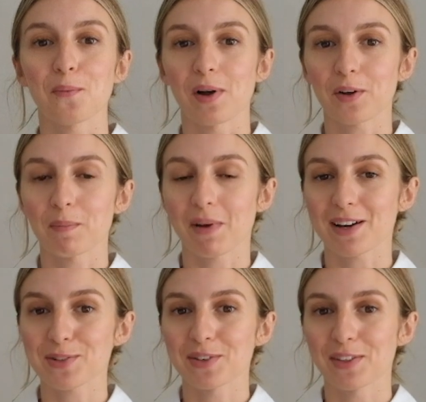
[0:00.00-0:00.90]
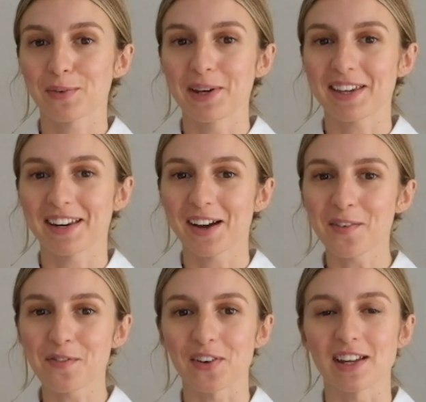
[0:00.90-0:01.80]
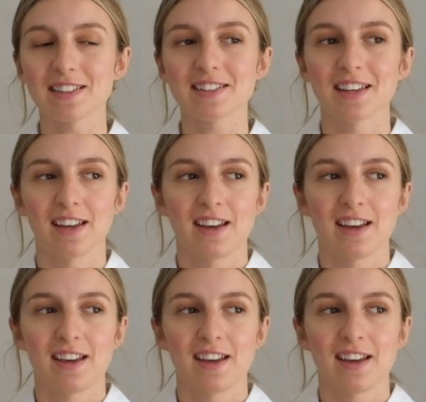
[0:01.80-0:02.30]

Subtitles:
Welcome back to another week in outfits.